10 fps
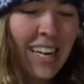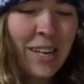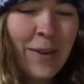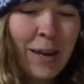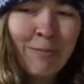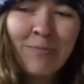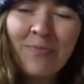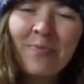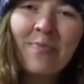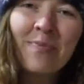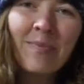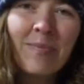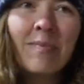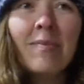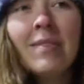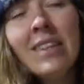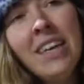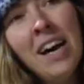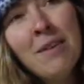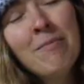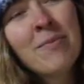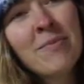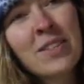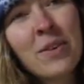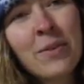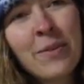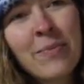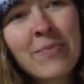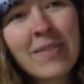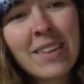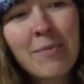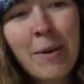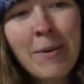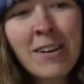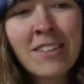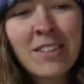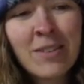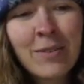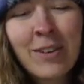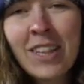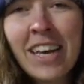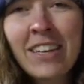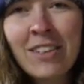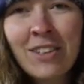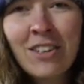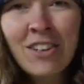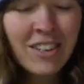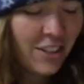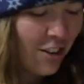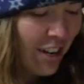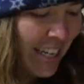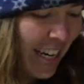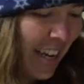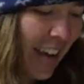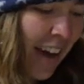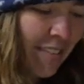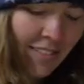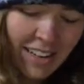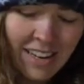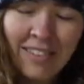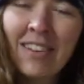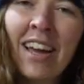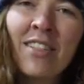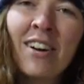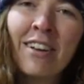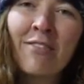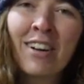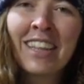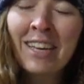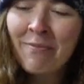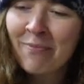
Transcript: anyway, um, so my parents were like, you're, you're not dating yet, and I thought differently.